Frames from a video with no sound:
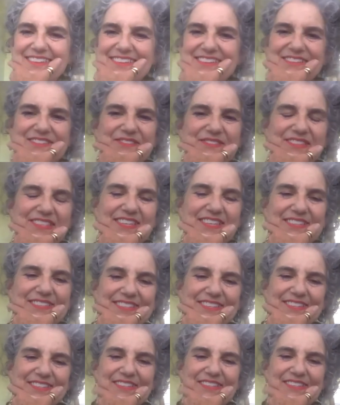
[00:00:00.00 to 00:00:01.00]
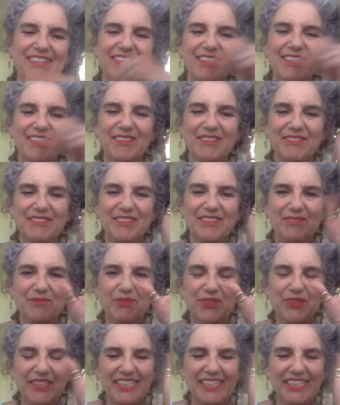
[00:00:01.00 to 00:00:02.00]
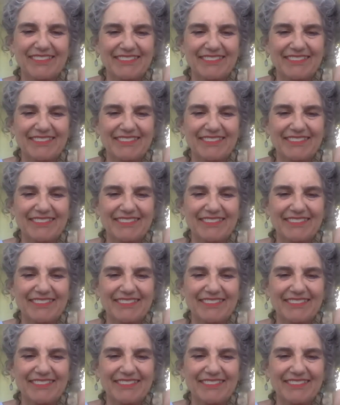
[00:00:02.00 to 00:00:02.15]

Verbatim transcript: now the, the the the morning